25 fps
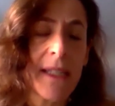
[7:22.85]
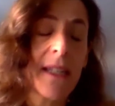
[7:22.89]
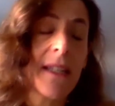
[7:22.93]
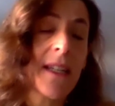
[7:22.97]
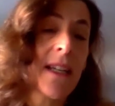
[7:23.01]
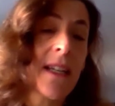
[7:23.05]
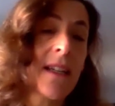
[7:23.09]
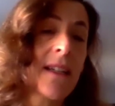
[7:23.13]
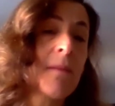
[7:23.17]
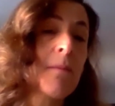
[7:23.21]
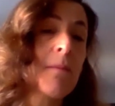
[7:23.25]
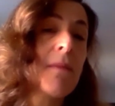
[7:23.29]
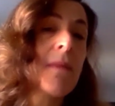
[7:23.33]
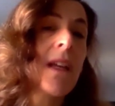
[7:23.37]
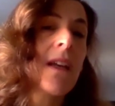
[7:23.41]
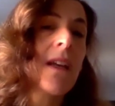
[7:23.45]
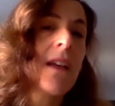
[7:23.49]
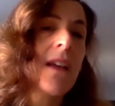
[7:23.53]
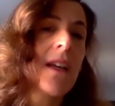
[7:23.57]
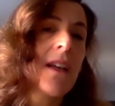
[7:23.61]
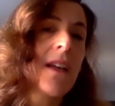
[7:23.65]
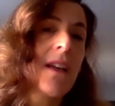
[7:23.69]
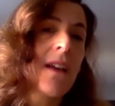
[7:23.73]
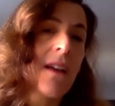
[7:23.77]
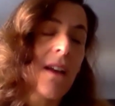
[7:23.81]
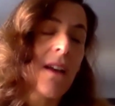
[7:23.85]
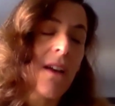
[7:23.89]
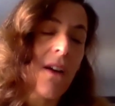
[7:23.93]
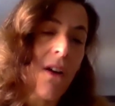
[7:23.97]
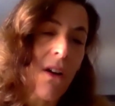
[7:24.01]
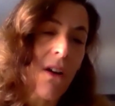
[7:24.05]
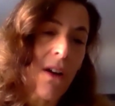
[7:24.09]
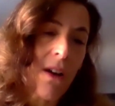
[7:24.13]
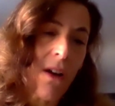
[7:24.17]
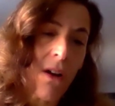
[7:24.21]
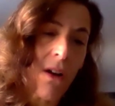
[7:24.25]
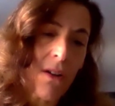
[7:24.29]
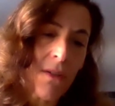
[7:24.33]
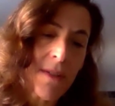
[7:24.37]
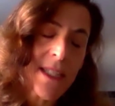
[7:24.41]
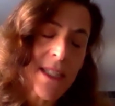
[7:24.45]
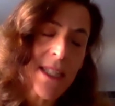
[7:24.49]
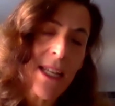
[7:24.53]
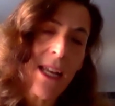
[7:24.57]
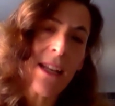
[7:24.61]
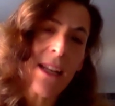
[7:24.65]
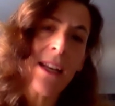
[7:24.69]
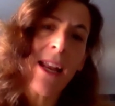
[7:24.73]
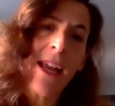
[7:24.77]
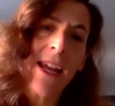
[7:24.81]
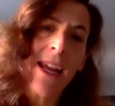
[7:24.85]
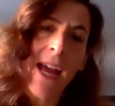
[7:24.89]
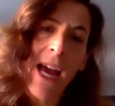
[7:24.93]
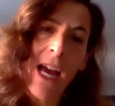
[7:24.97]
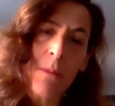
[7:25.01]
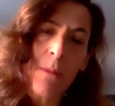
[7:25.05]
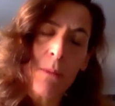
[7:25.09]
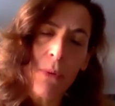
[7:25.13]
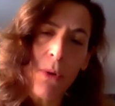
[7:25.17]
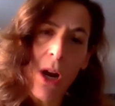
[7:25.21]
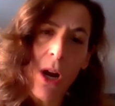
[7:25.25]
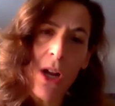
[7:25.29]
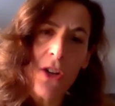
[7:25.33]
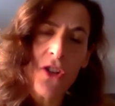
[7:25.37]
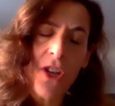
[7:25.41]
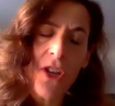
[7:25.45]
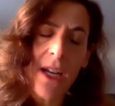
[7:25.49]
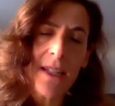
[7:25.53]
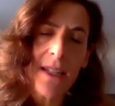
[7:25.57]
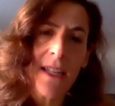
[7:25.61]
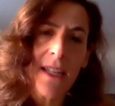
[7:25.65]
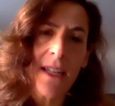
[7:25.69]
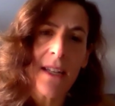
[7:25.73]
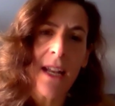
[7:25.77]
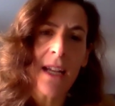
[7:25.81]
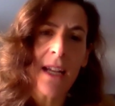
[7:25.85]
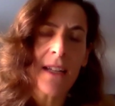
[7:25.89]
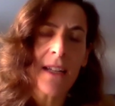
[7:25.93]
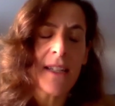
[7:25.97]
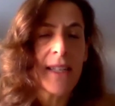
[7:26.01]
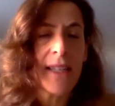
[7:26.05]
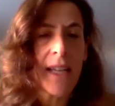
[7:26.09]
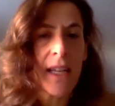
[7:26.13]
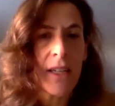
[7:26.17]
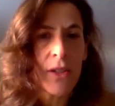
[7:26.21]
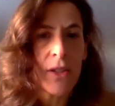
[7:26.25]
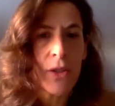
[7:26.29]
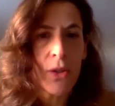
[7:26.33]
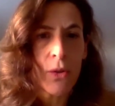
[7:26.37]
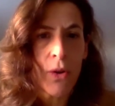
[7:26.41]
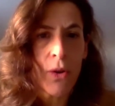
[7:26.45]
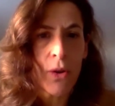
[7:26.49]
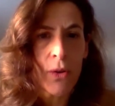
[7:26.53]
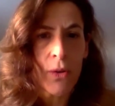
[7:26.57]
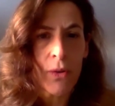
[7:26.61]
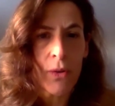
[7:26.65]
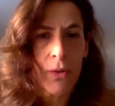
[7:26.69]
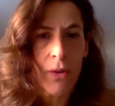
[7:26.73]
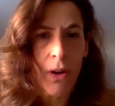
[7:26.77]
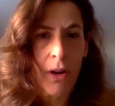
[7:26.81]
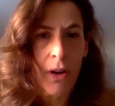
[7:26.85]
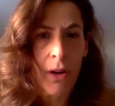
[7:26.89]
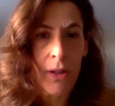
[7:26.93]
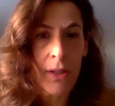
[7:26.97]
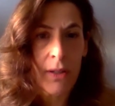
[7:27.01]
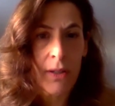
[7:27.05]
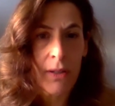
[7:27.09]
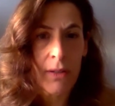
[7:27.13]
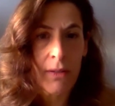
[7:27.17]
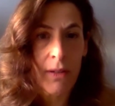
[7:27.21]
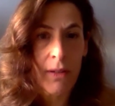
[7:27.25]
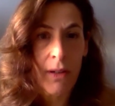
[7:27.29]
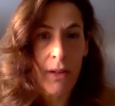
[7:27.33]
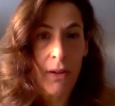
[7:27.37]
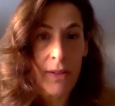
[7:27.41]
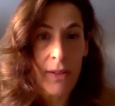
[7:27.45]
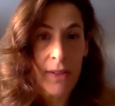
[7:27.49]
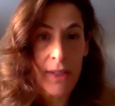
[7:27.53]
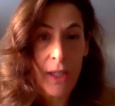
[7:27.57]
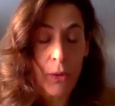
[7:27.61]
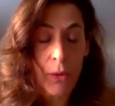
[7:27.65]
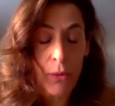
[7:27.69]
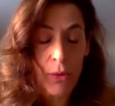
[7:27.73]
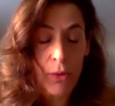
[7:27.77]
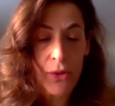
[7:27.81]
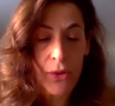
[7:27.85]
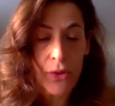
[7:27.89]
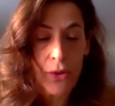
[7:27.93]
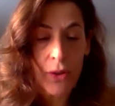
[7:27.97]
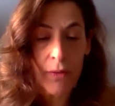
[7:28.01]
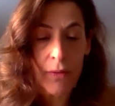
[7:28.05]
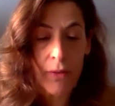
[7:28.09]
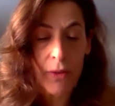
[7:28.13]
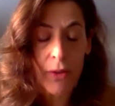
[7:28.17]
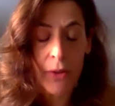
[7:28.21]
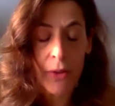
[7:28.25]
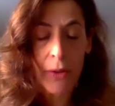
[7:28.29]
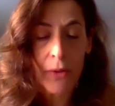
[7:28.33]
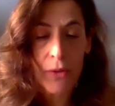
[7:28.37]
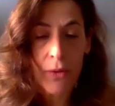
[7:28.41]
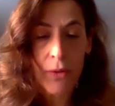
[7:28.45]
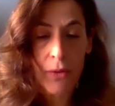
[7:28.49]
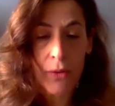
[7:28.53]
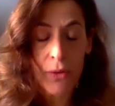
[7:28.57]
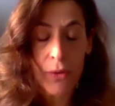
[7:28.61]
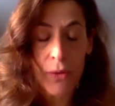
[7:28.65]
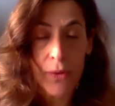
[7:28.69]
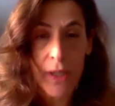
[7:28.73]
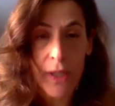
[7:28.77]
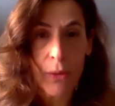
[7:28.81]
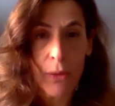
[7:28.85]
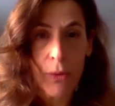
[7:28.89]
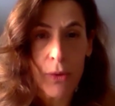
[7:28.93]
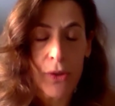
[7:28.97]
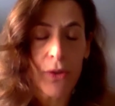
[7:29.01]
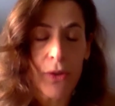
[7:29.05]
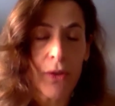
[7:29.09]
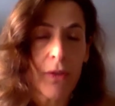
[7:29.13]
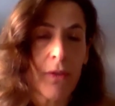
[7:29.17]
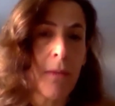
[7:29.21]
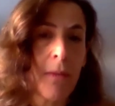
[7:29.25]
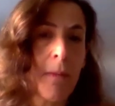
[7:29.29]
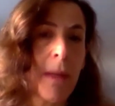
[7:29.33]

And then all of a sudden, I had projects, and I decided to go on SQL Server, to SQL Server.